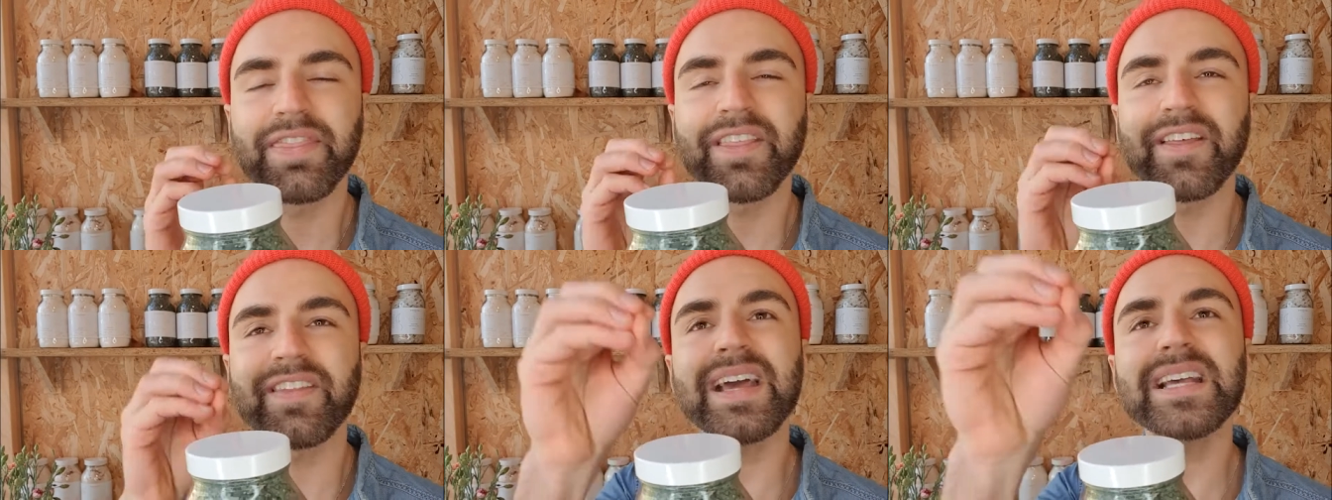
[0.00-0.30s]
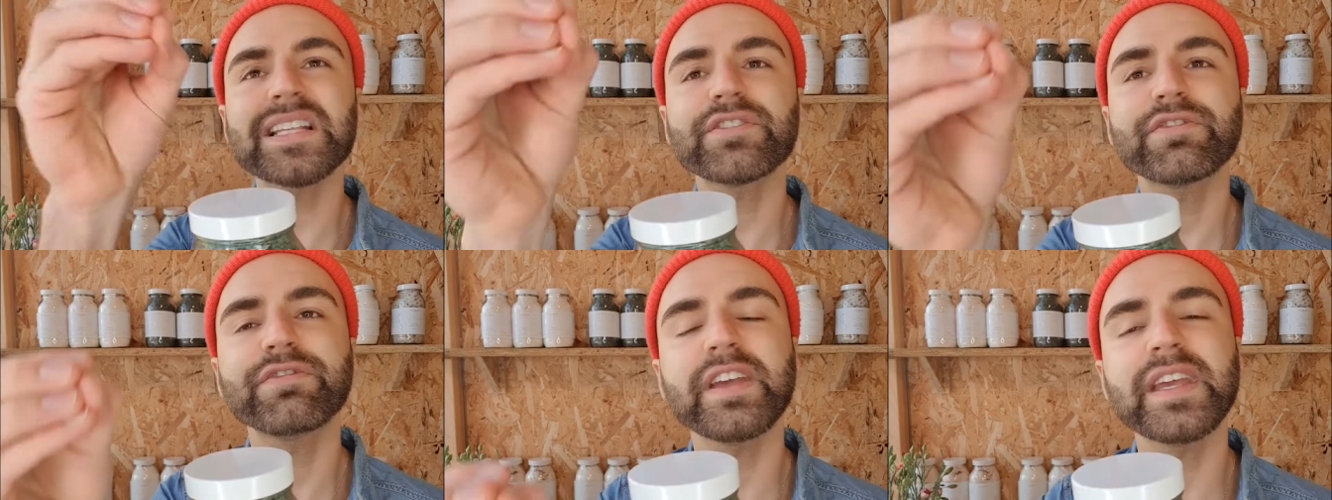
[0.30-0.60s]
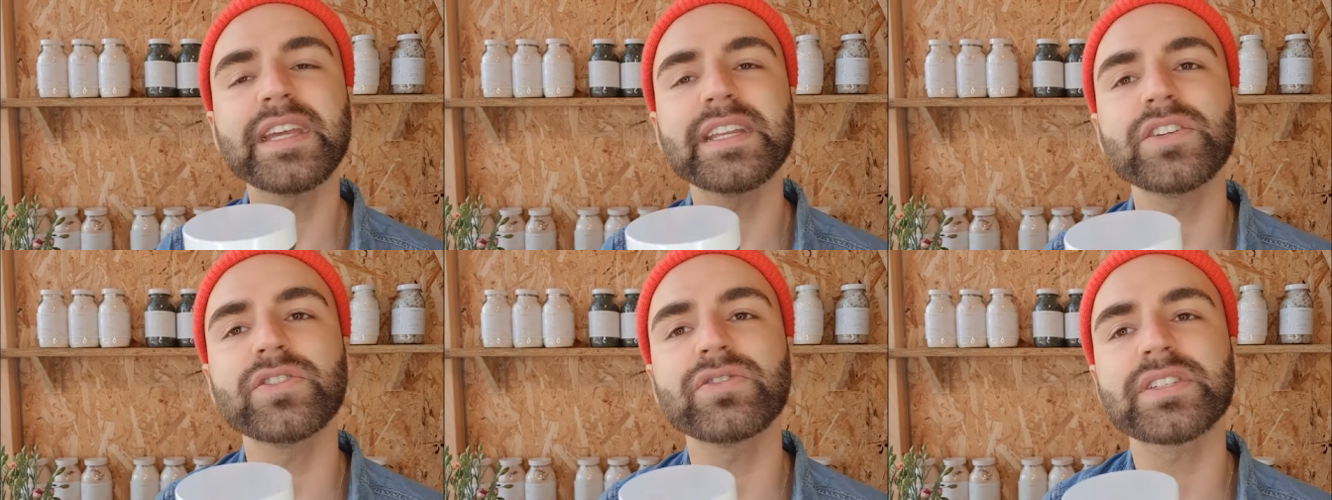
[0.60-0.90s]
Now that is
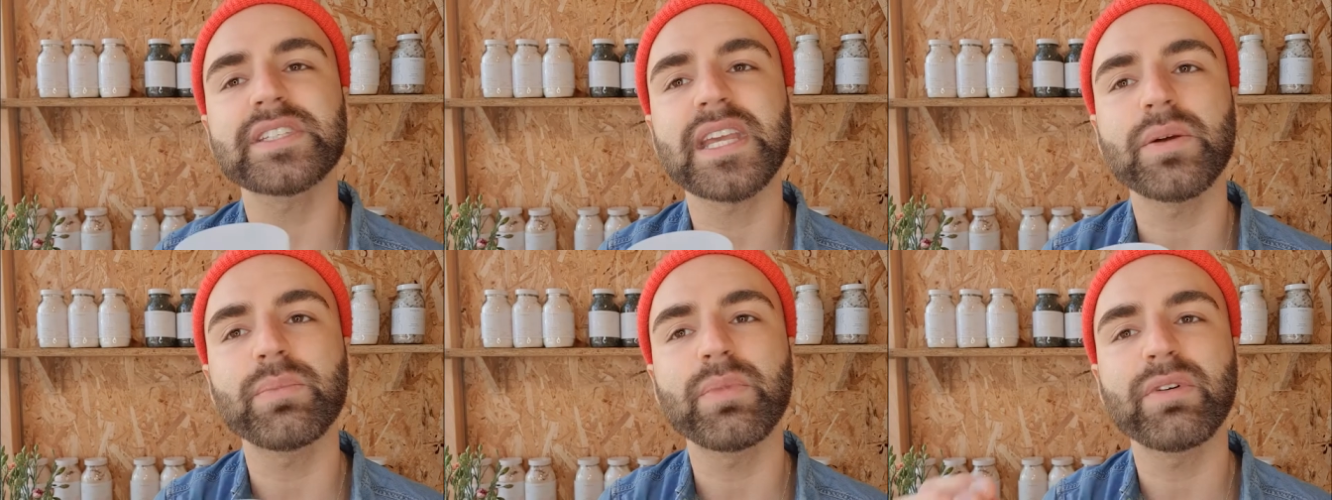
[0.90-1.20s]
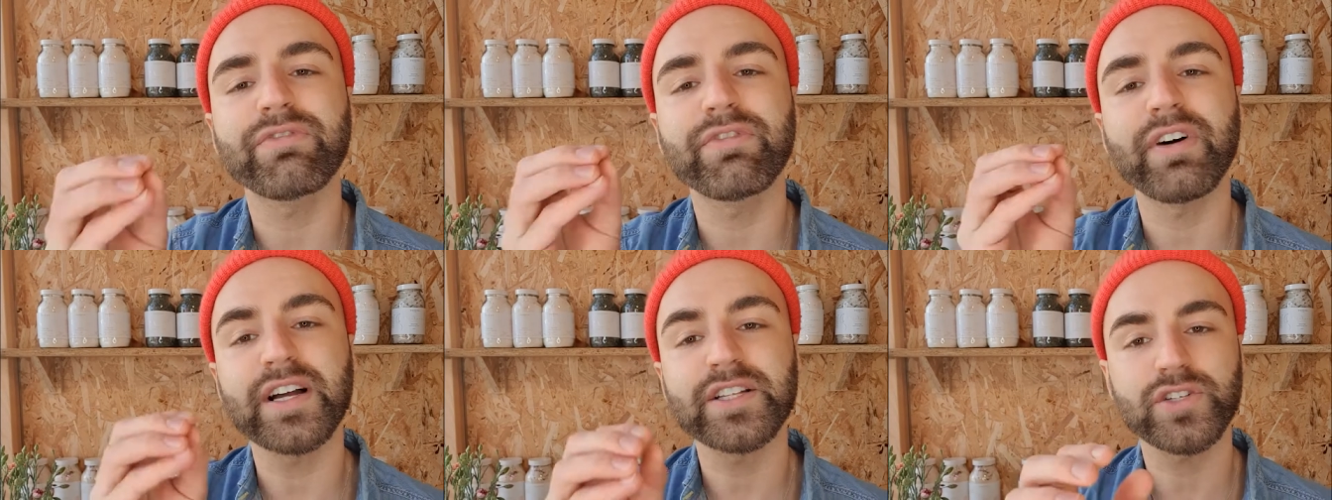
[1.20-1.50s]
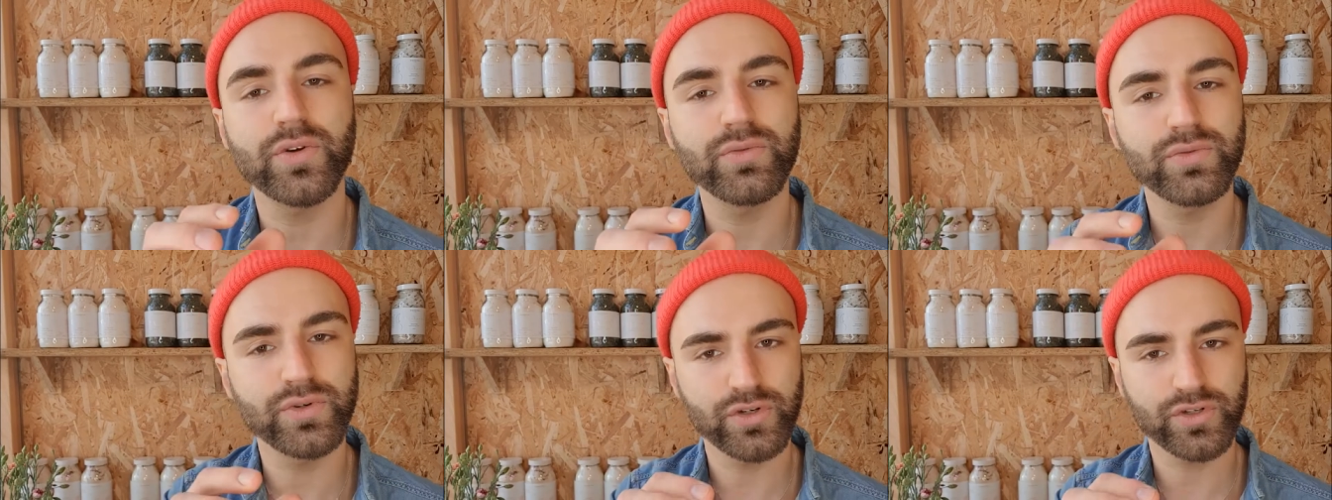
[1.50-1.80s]
feeding your skin with
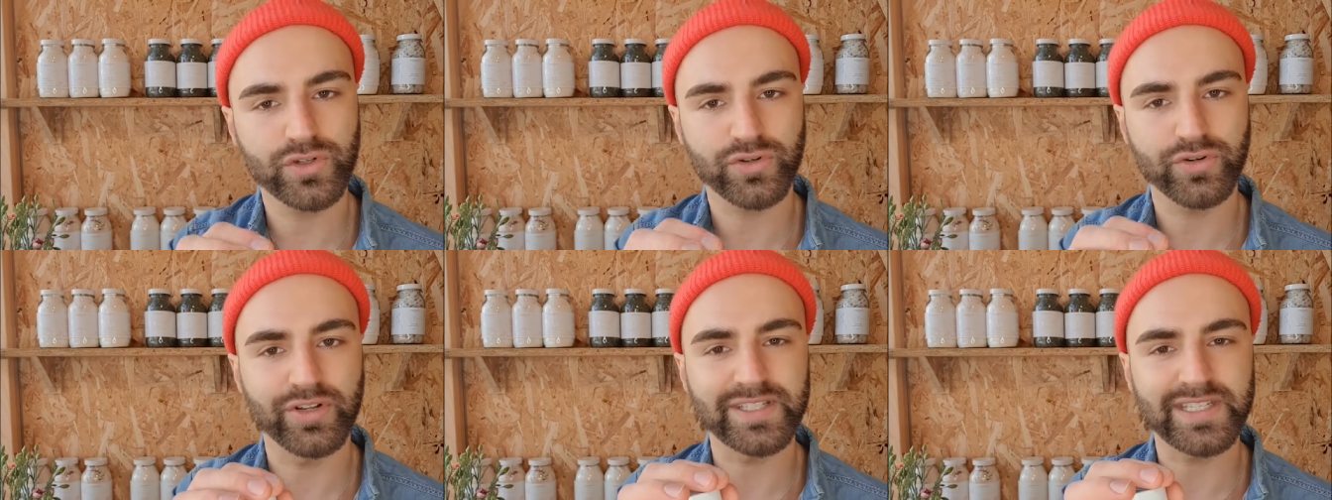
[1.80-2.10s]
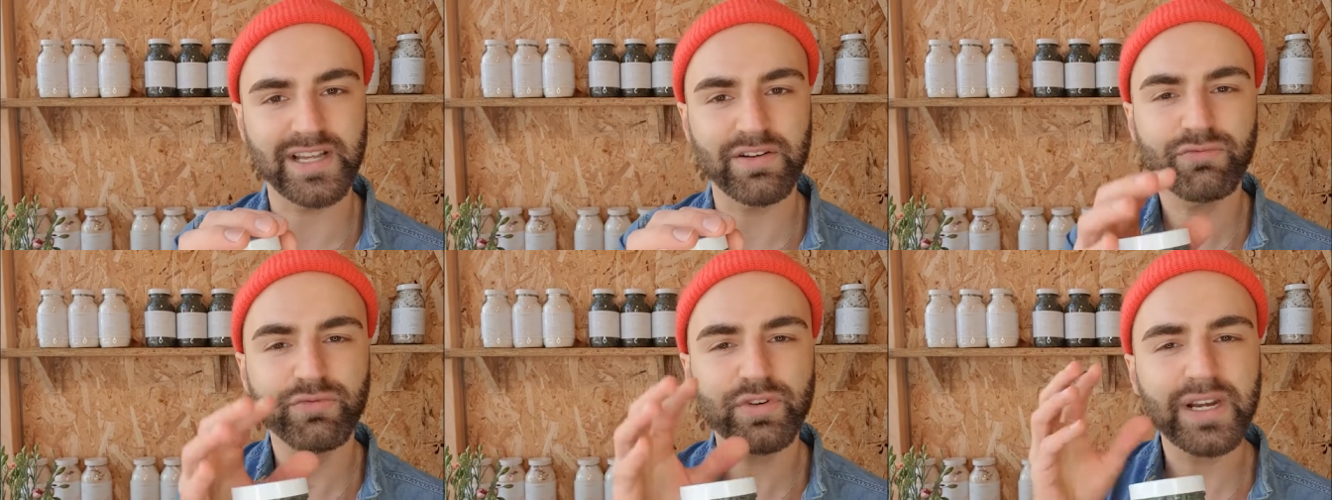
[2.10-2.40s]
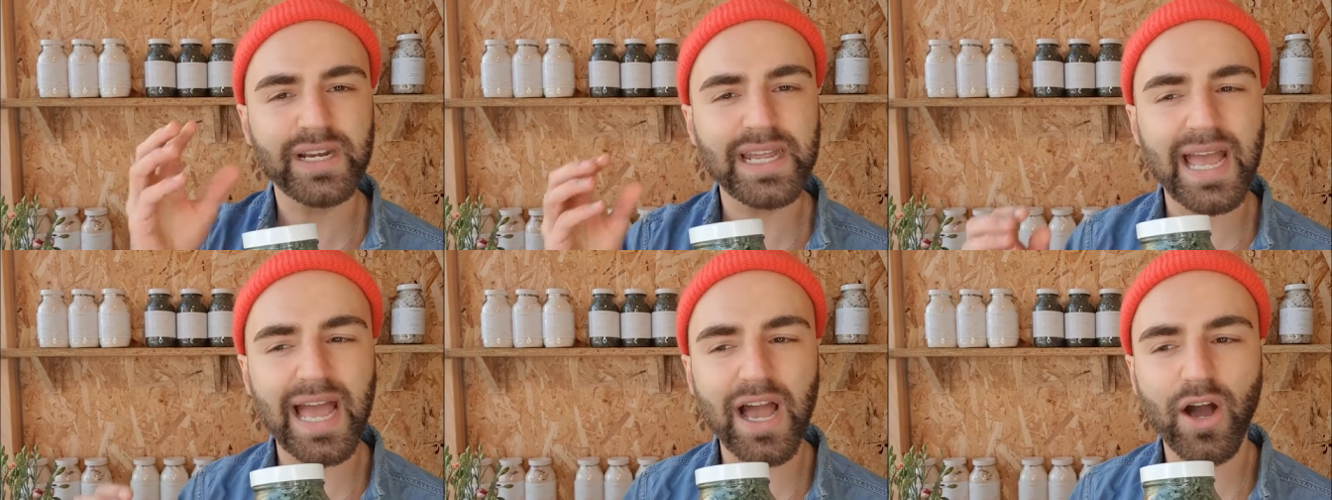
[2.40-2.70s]
phytonutrients and
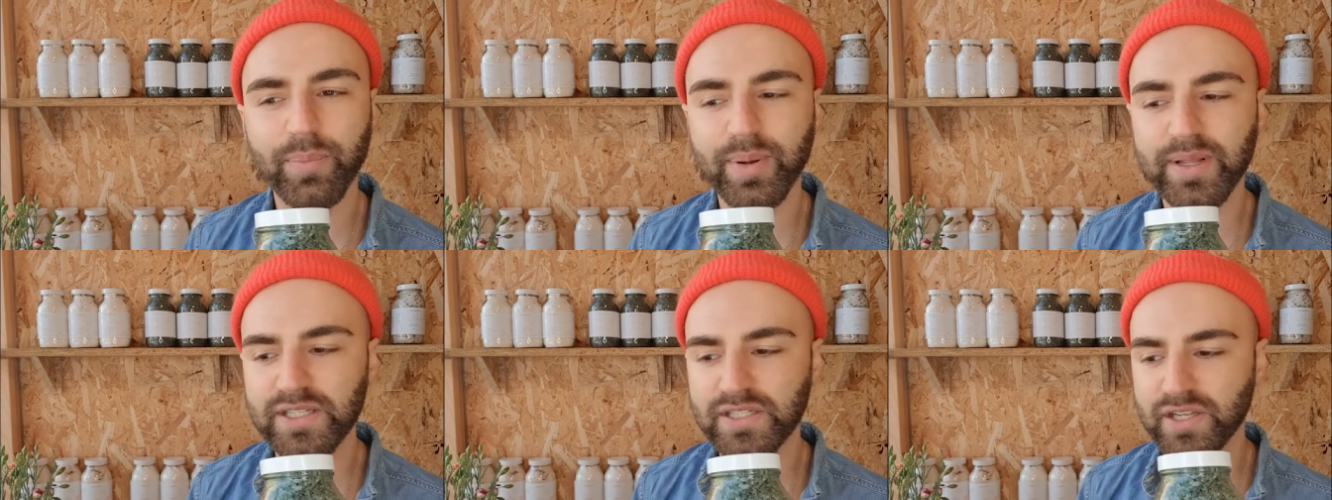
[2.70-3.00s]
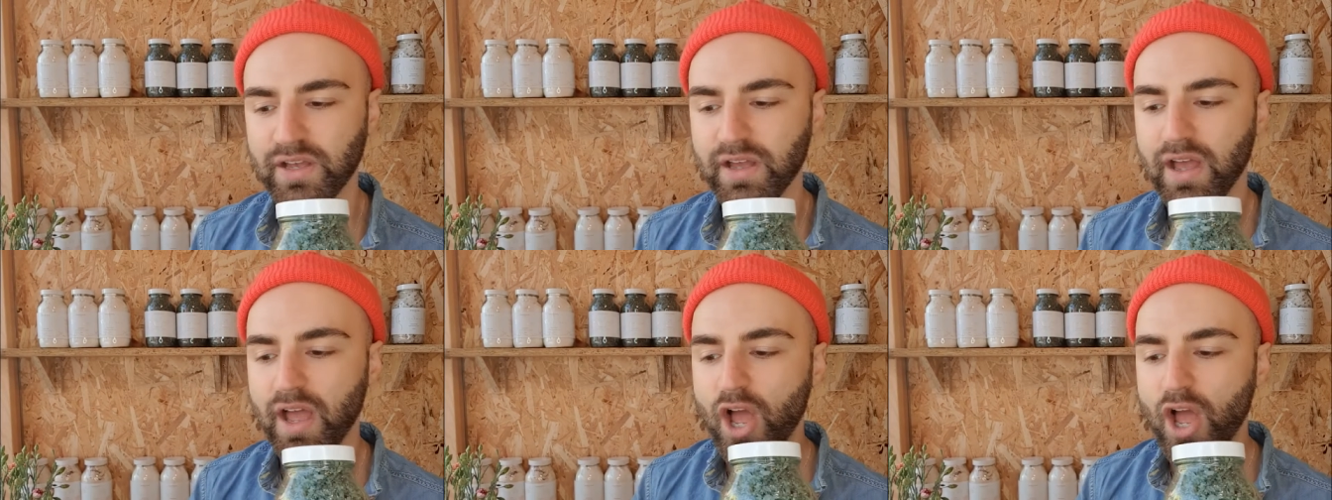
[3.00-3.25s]
really helping to